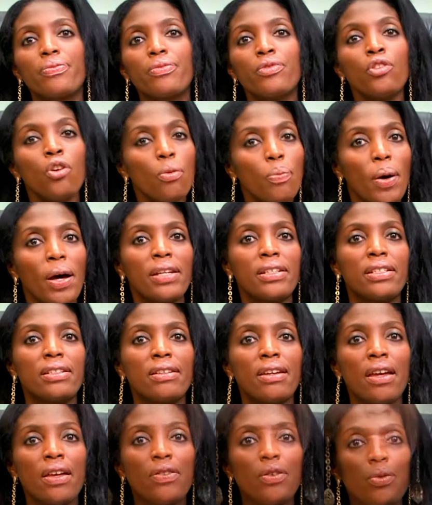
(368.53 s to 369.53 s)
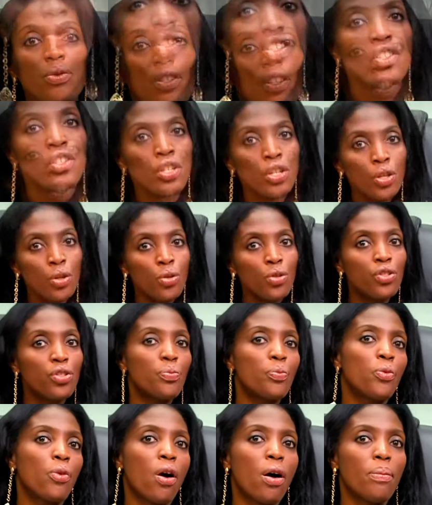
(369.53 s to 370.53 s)
Nobody. There was this
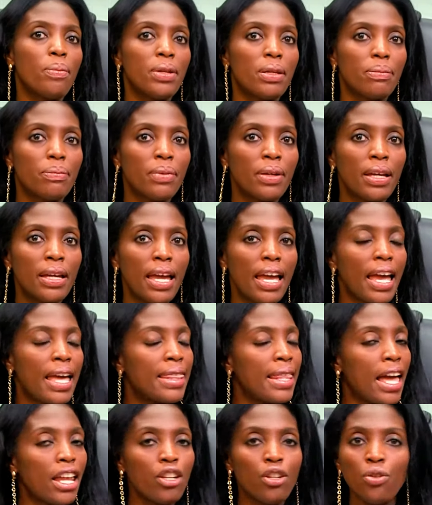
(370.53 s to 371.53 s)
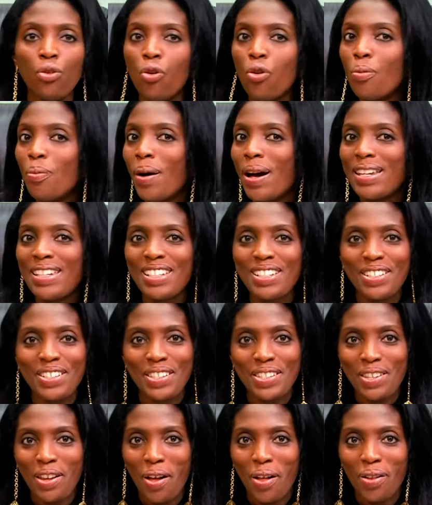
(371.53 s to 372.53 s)
huge problem that nobody could
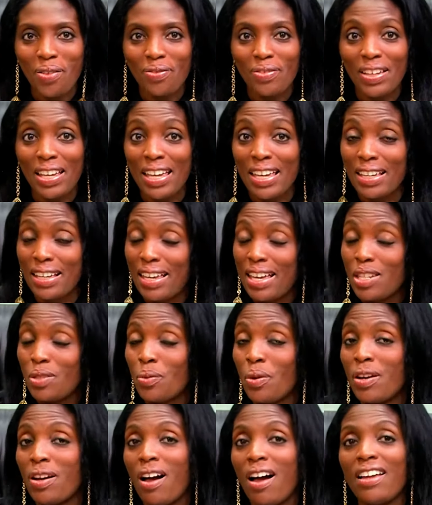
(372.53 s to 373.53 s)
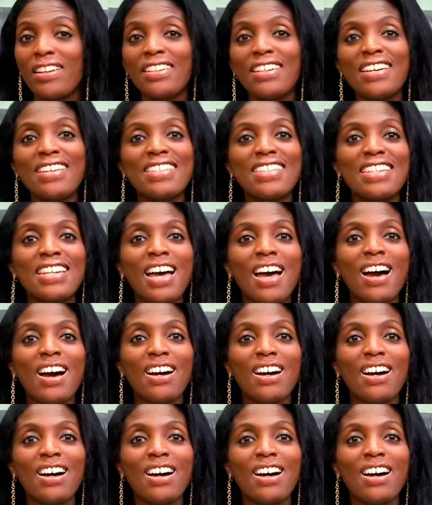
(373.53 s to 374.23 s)
solve. And guess what God does?